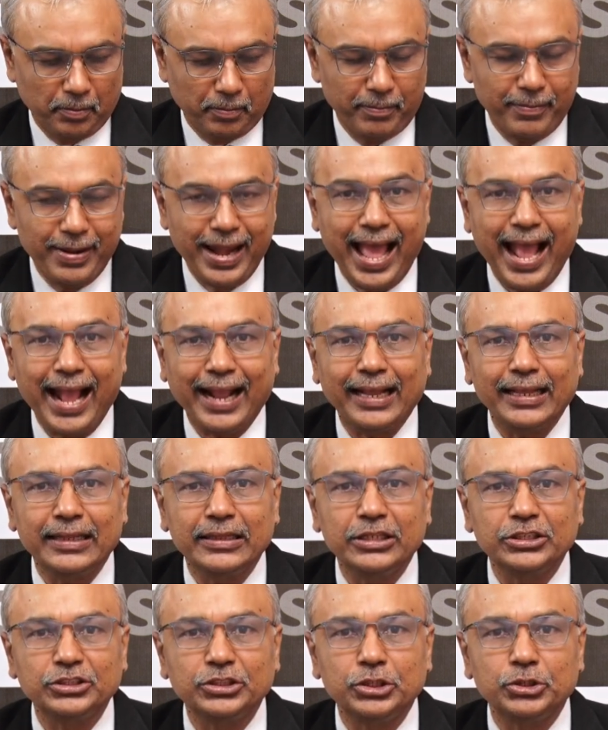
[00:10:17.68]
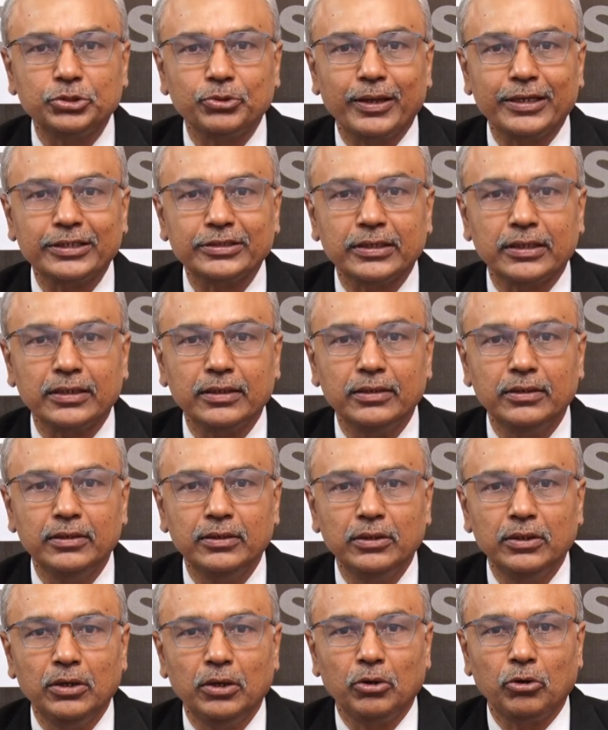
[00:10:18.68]
black in this situation
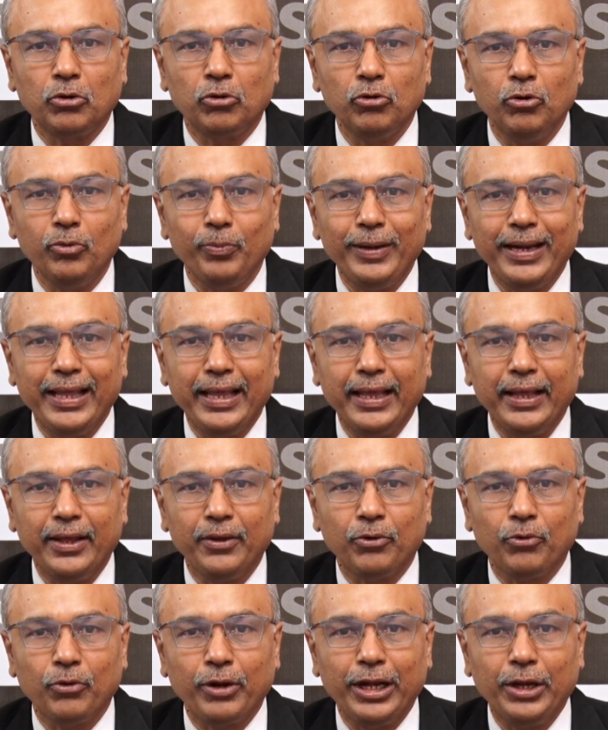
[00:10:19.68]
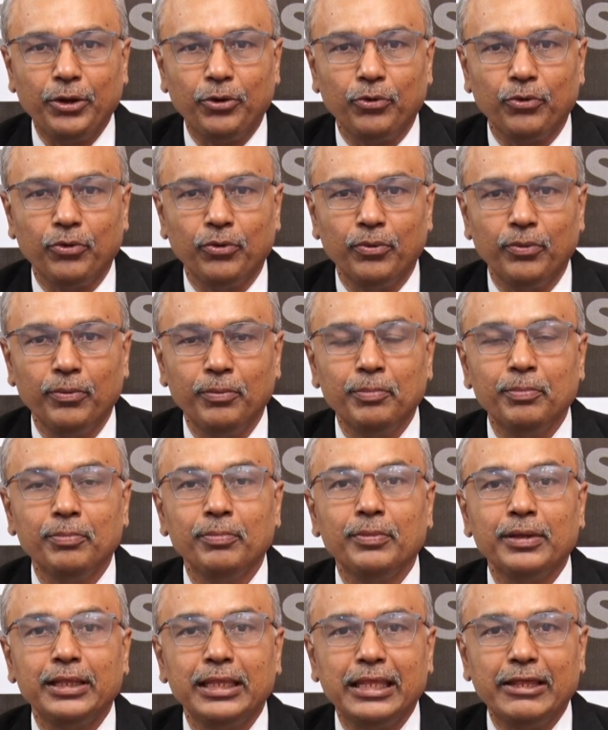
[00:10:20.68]
to play rook into
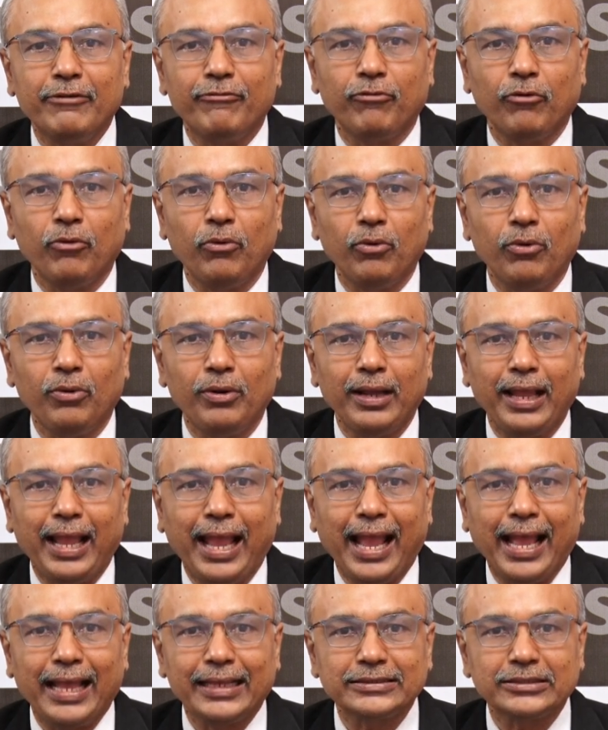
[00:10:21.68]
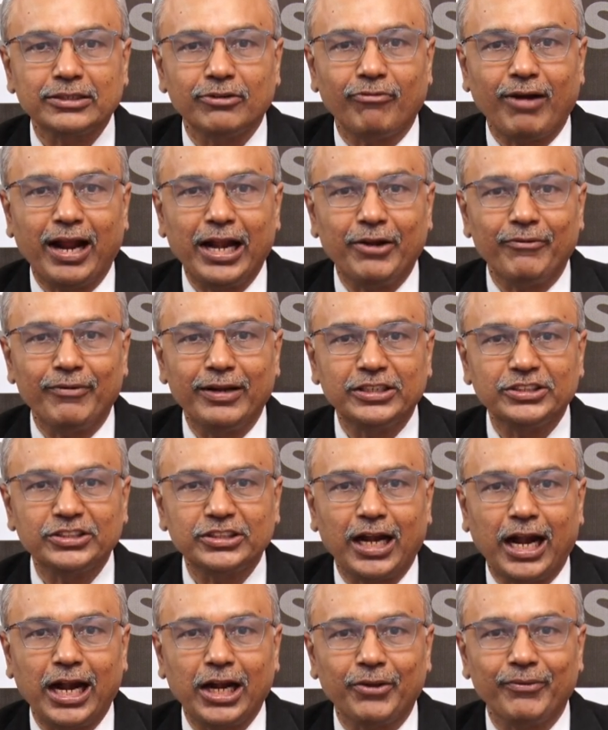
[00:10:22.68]
e4, as white will
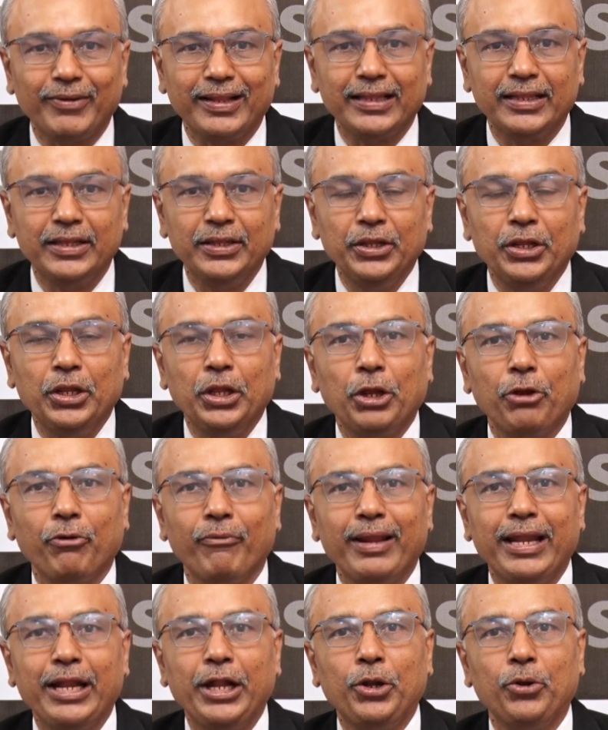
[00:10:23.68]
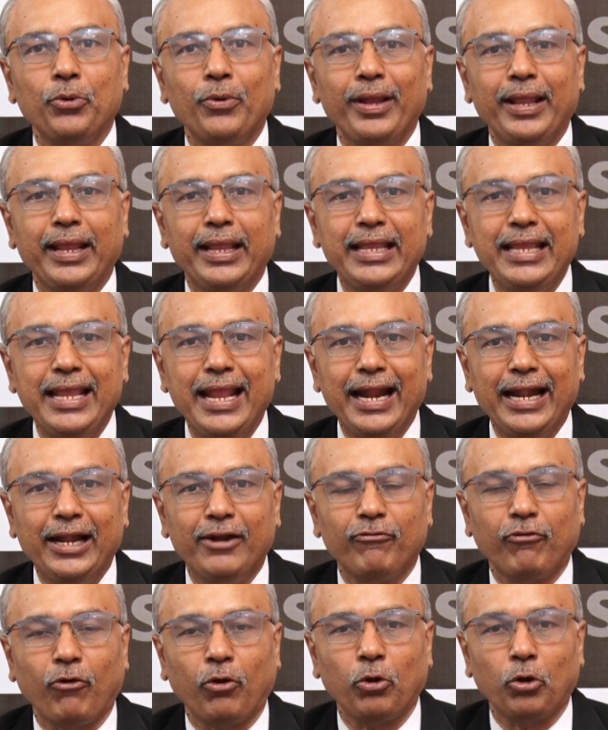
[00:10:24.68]
start with queen into
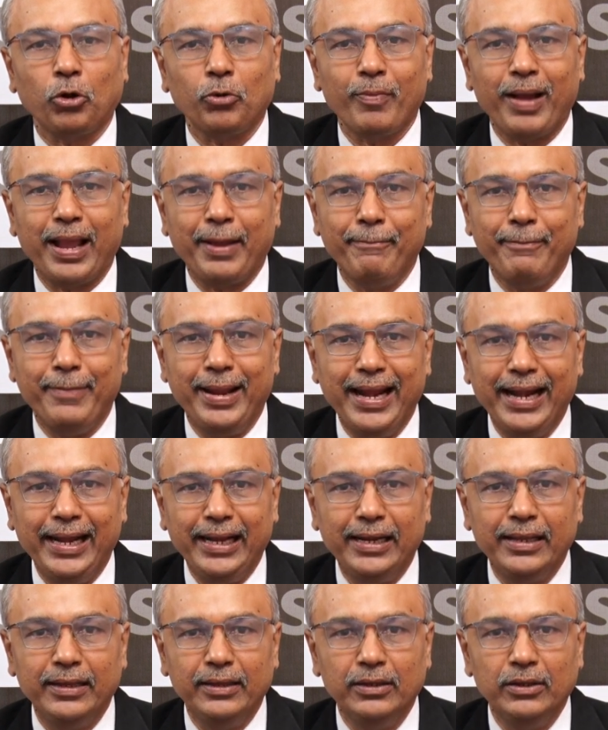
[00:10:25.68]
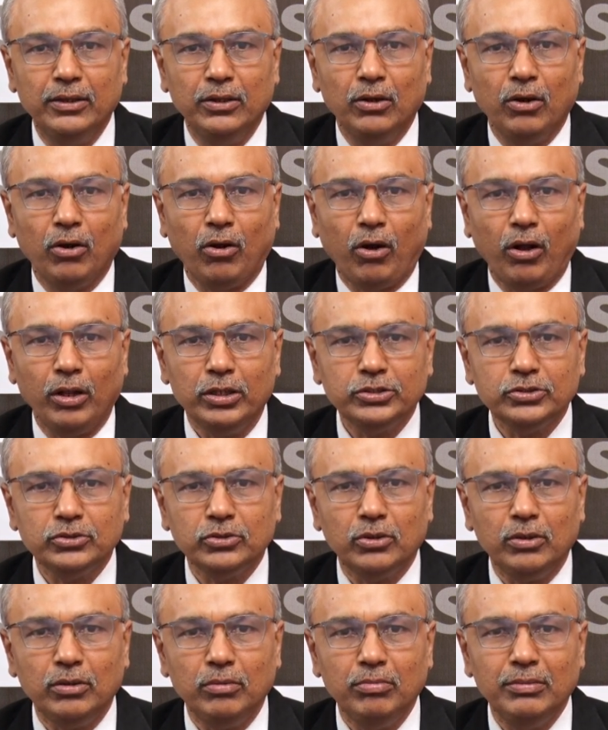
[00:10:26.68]
e8 followed by mate.
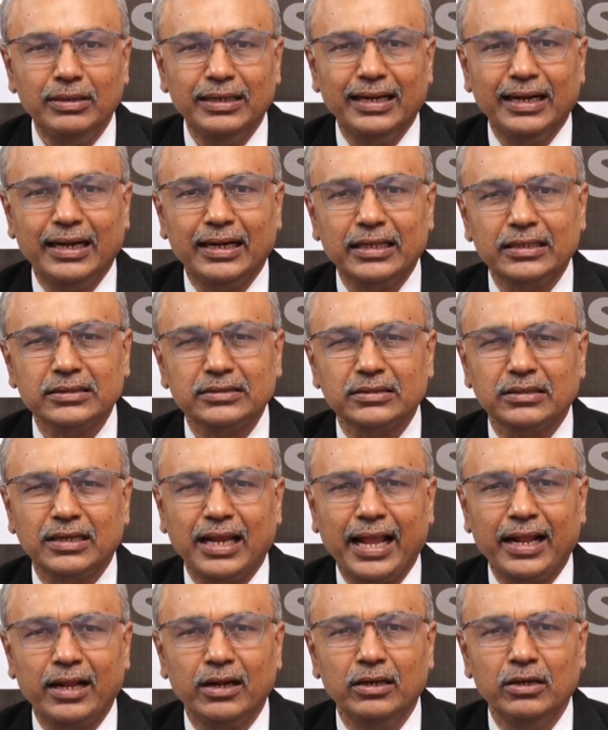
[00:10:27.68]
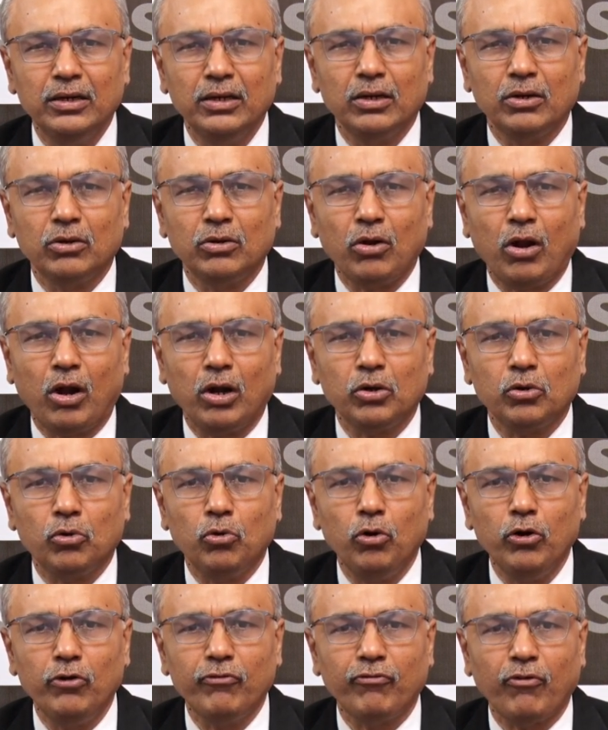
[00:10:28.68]
Also, it is like not
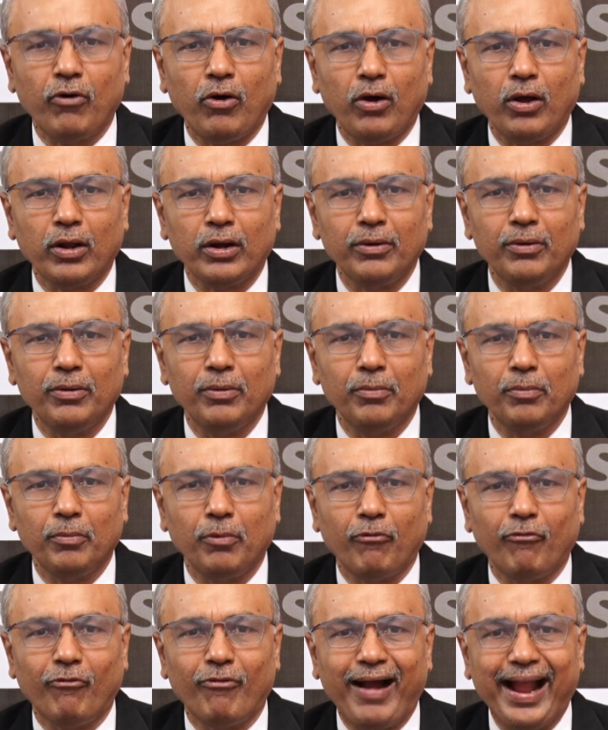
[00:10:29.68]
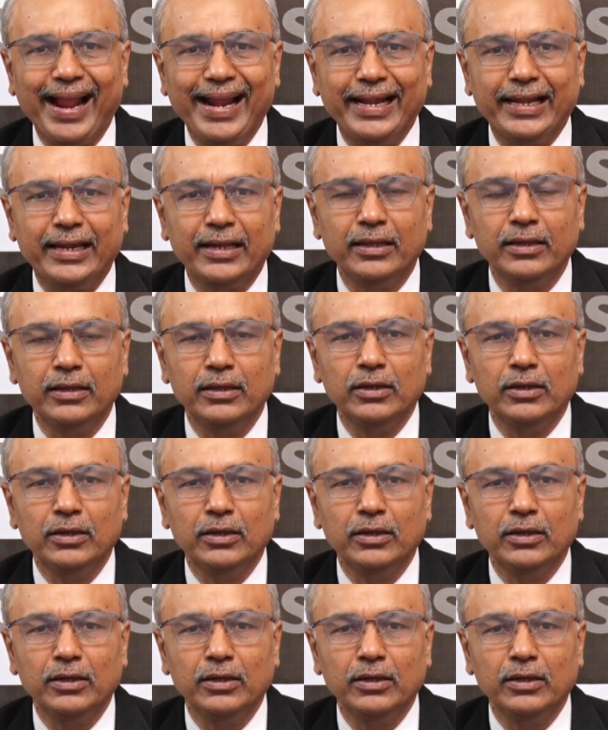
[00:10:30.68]
good for white